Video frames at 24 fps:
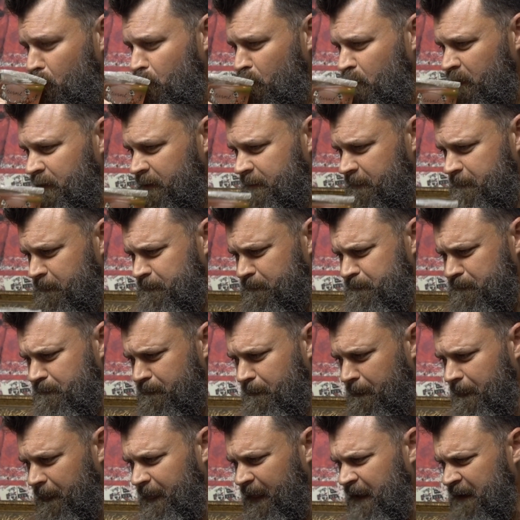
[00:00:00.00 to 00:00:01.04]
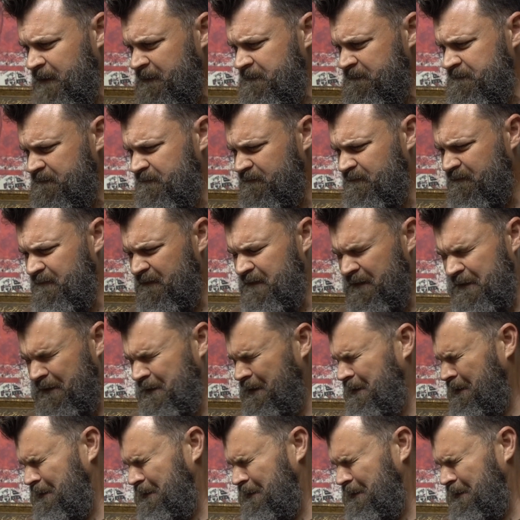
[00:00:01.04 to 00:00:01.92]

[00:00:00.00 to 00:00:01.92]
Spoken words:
[no speech]